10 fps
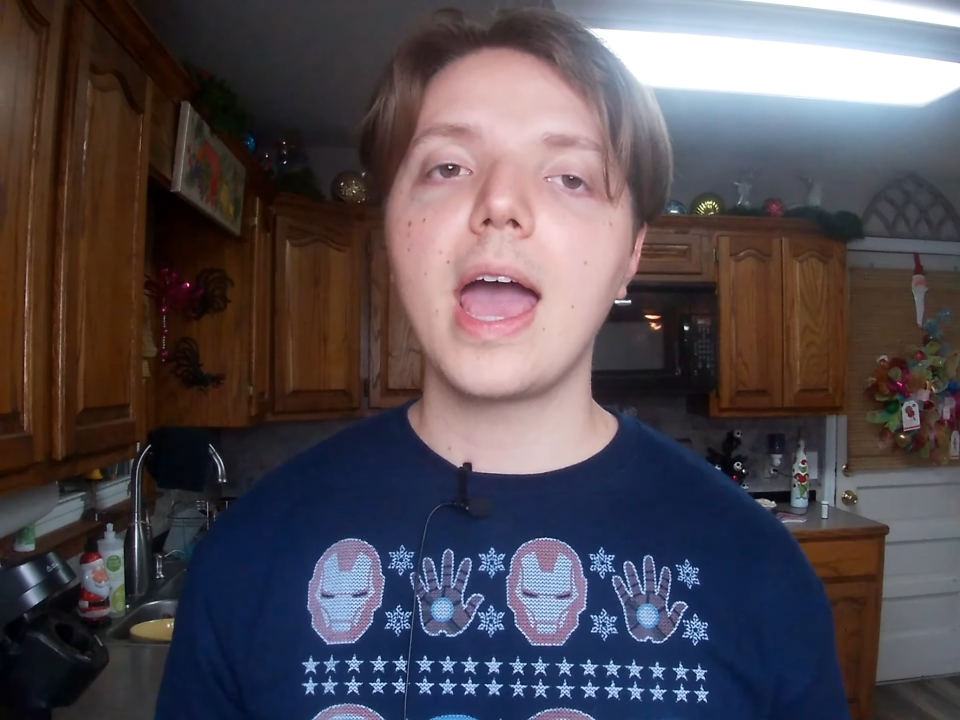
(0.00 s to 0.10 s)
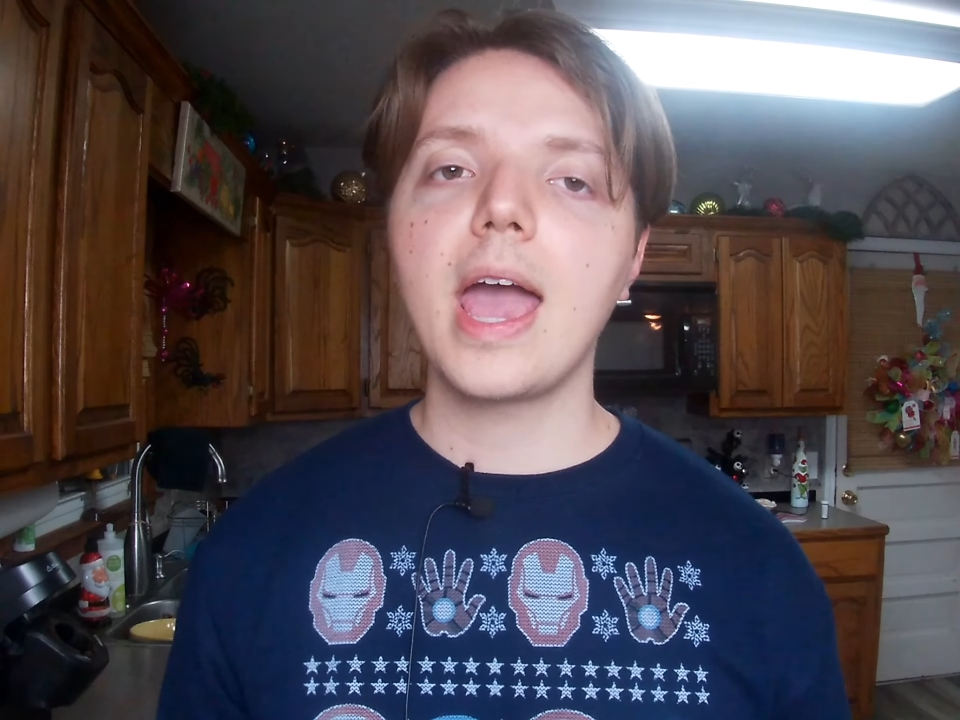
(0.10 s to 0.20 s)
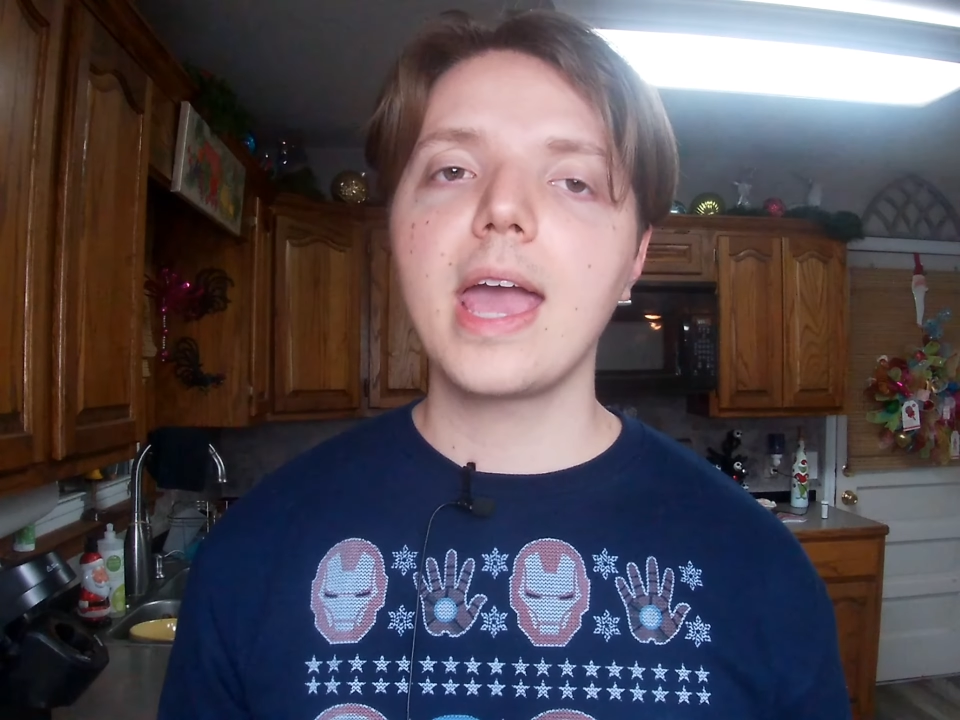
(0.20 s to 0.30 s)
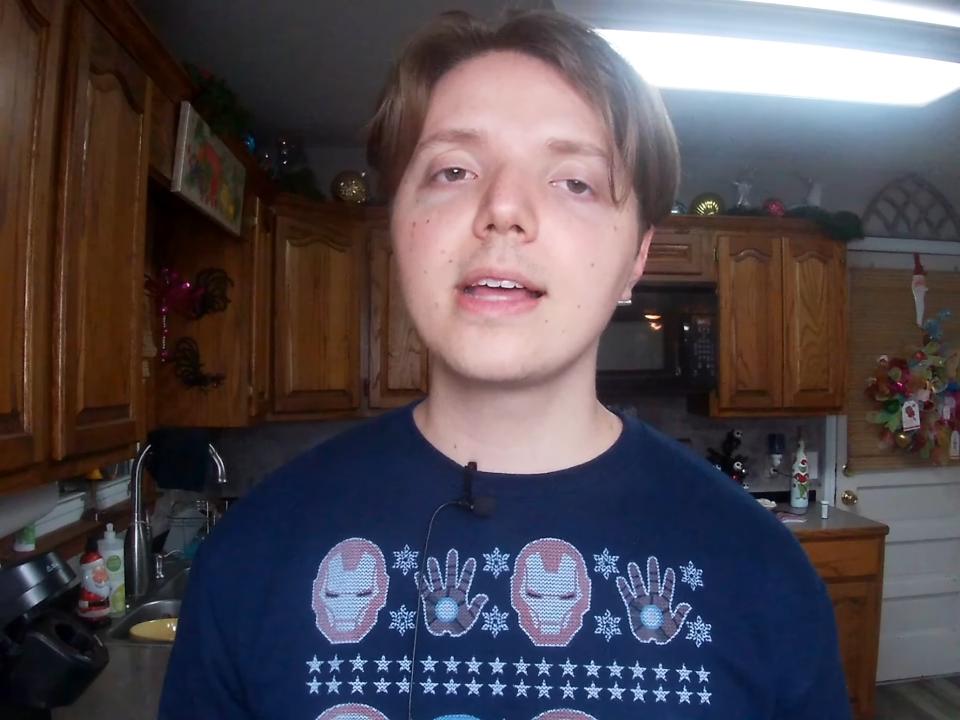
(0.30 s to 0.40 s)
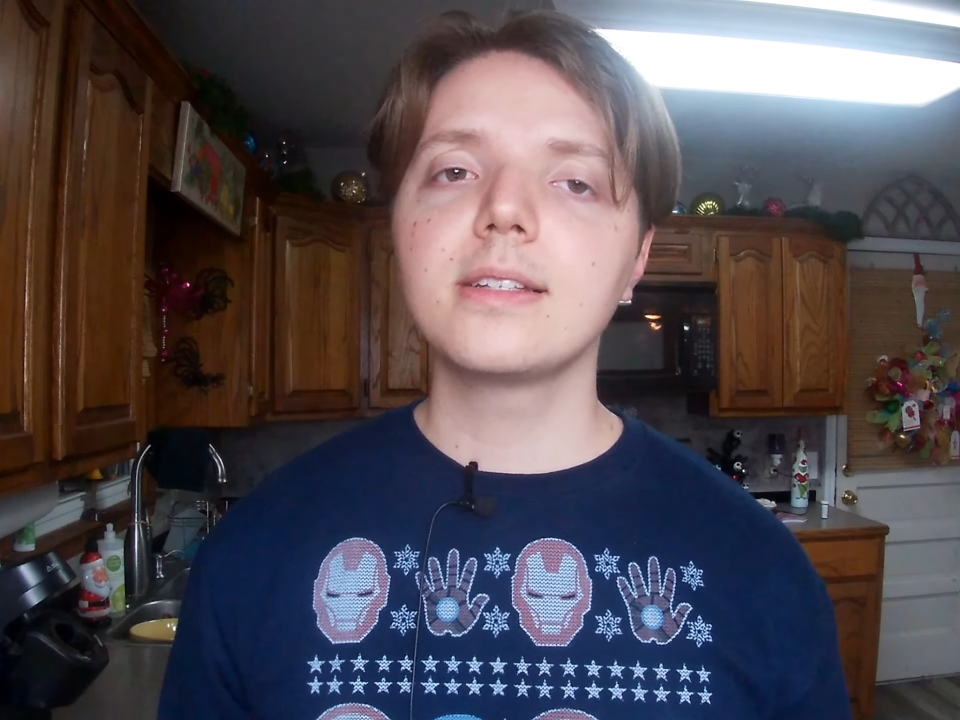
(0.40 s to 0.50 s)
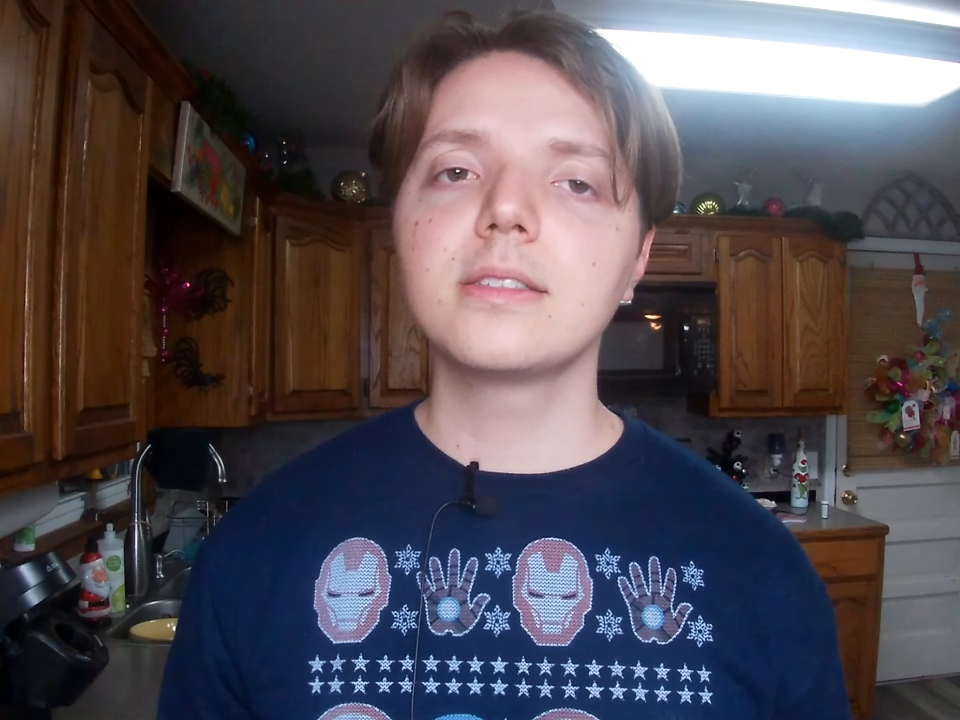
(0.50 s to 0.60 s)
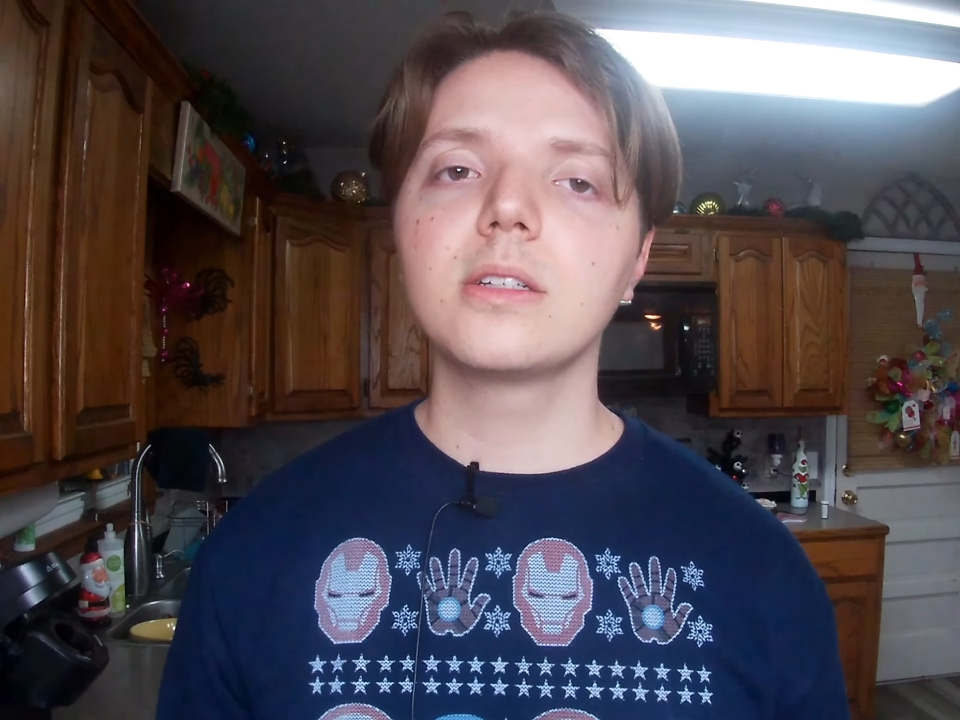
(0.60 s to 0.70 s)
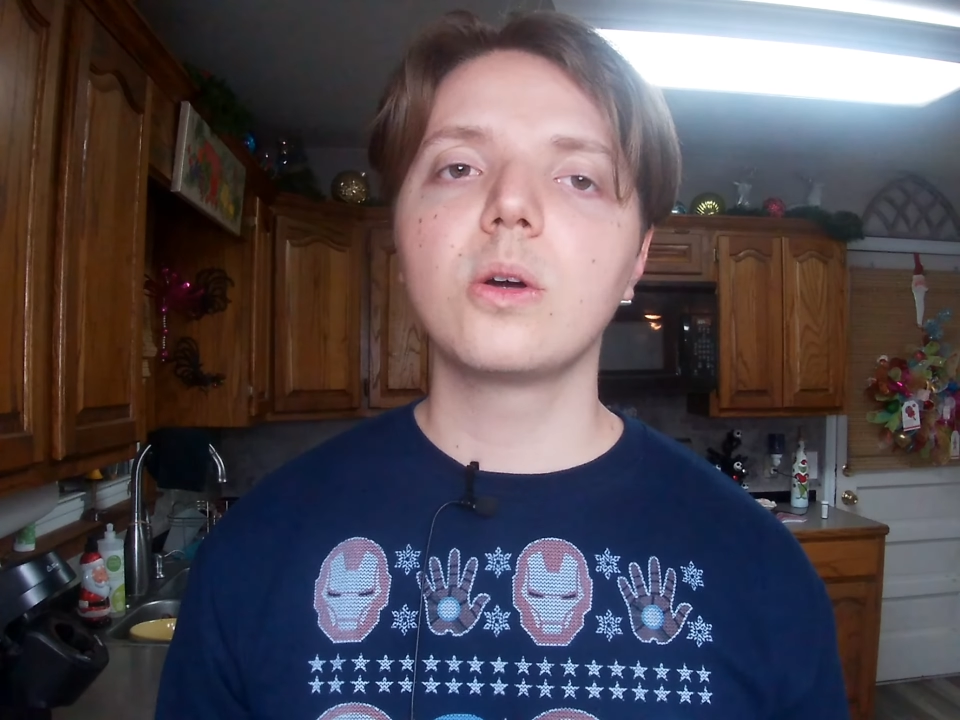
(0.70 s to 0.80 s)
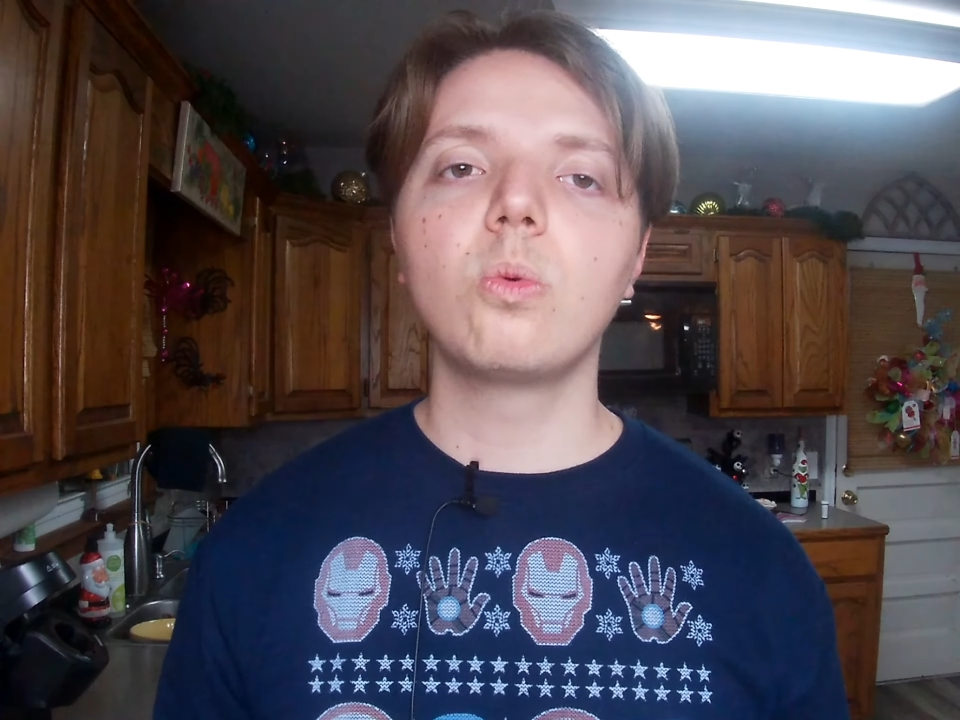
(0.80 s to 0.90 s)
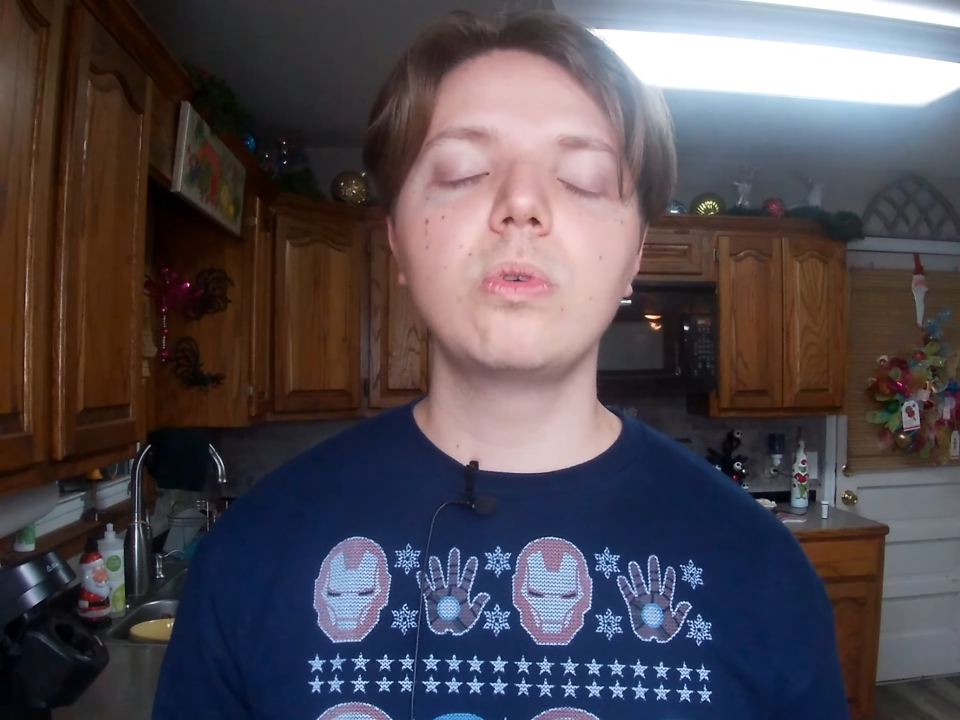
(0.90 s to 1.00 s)
and
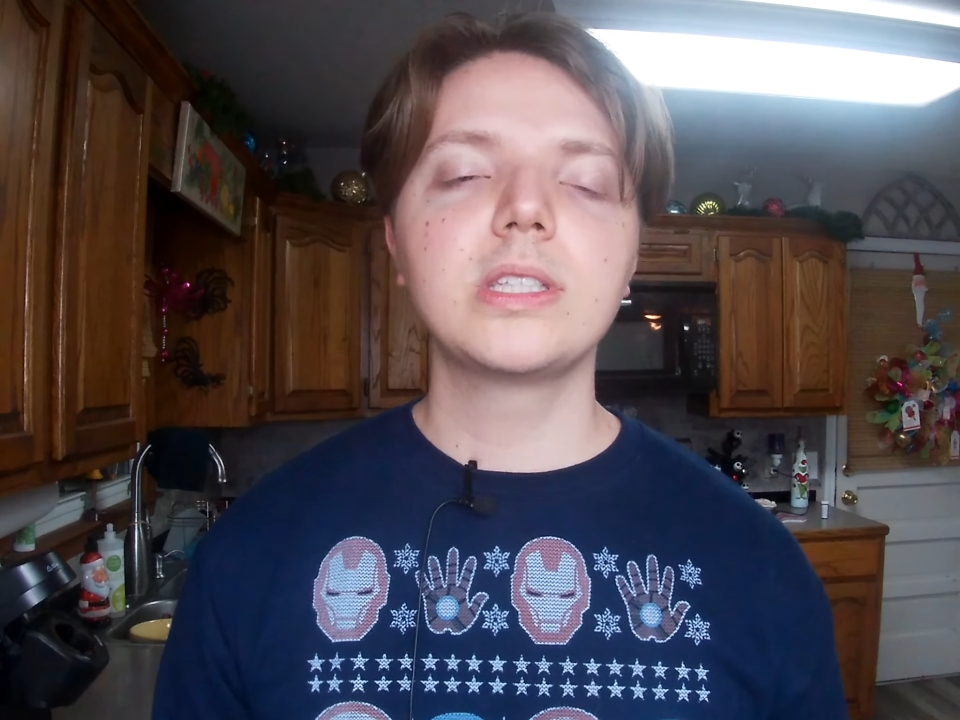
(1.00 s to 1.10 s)
we